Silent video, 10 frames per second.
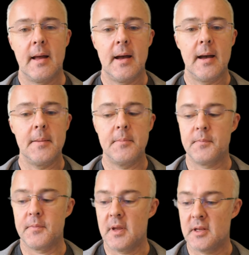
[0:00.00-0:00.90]

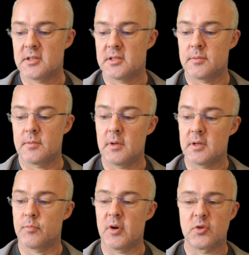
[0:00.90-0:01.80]
Um, it's
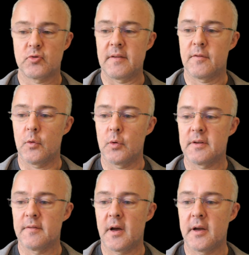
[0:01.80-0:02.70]
a pretty straightforward
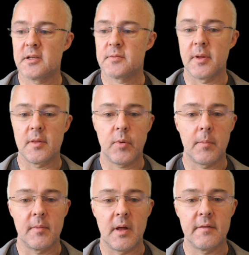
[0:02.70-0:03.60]
device, but the
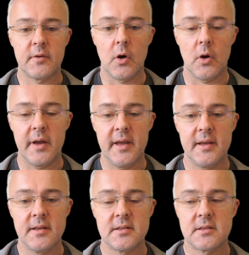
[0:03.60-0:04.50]
problem that I've got
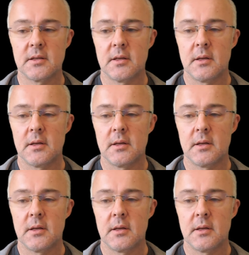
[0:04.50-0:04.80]
is